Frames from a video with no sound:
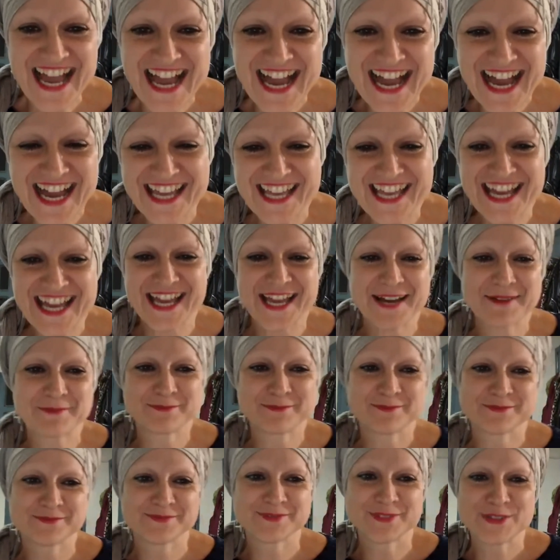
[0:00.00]
Hi, I
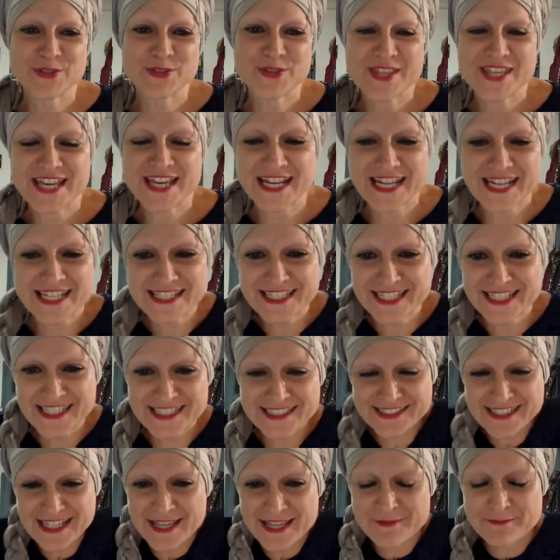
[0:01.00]
am Lucía
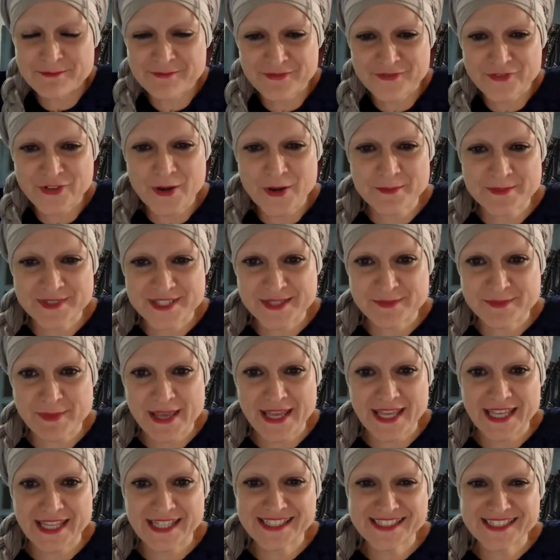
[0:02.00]
Callén. I am from
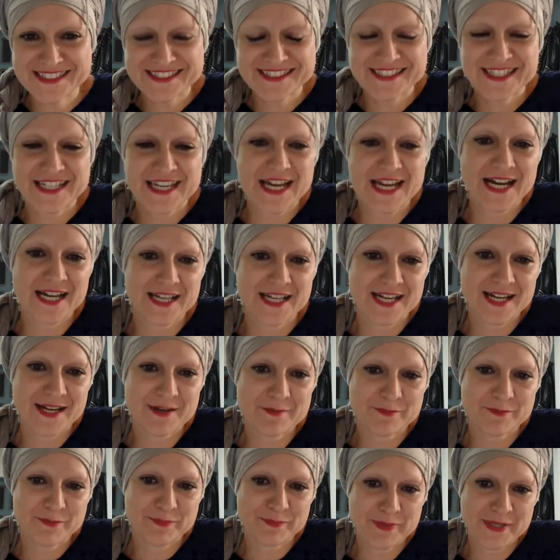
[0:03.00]
Spain. I
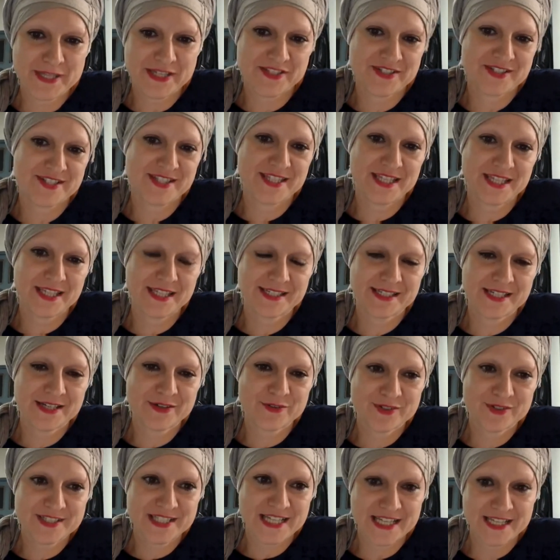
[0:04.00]
am PhD in
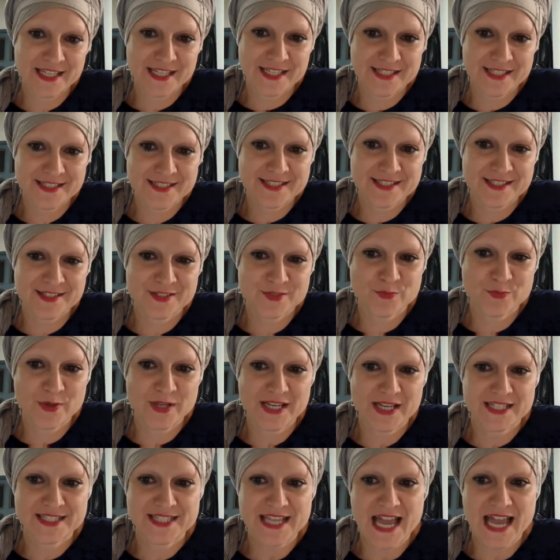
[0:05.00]
neuroscience as well
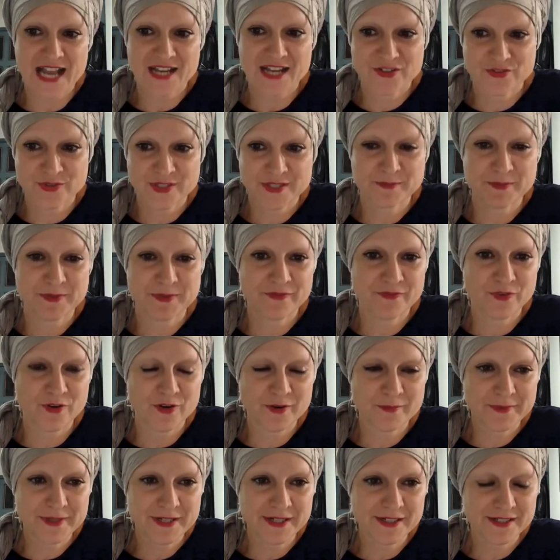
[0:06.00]
as actress
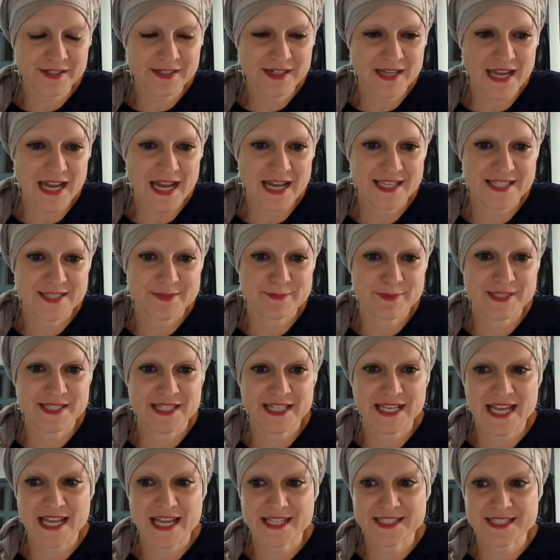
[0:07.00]
performer. I
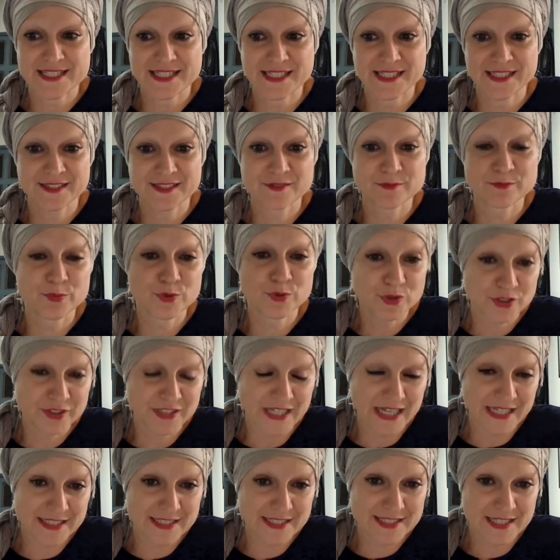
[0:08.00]
specialize in Butoh
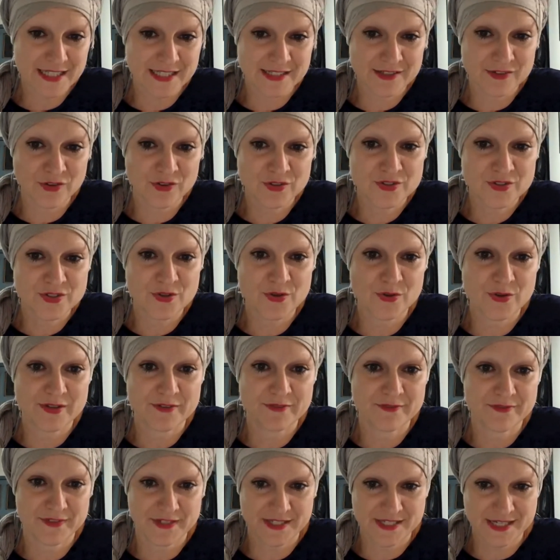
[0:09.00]
dance and also
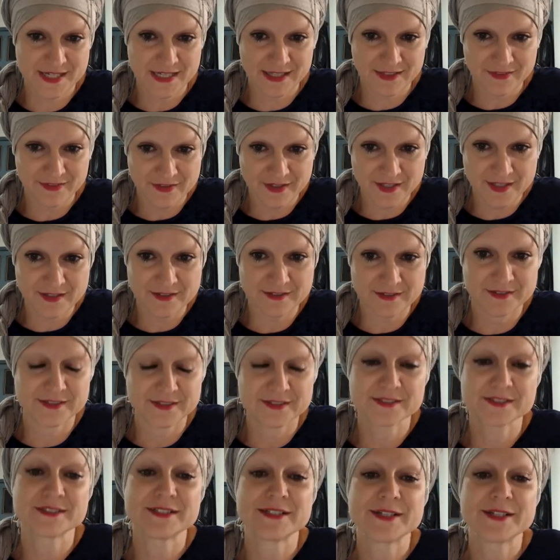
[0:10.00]
in physical theater.